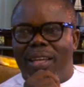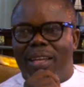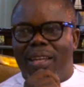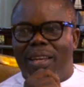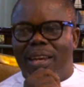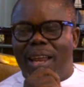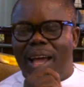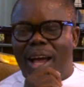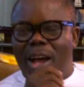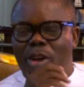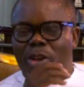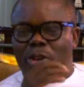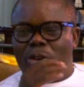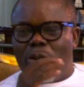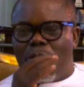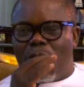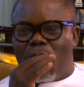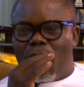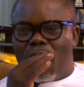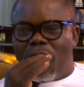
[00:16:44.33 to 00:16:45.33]
Now
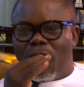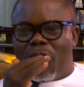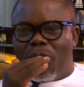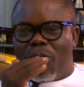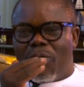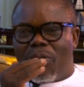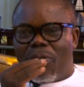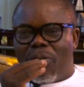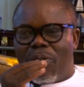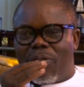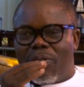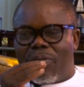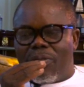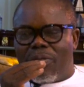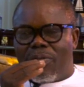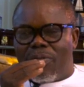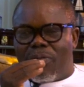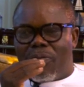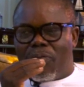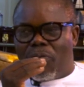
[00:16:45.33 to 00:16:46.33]
you're on your
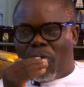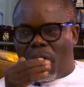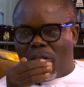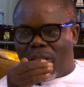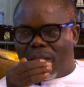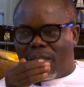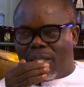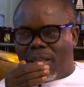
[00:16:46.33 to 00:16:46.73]
4th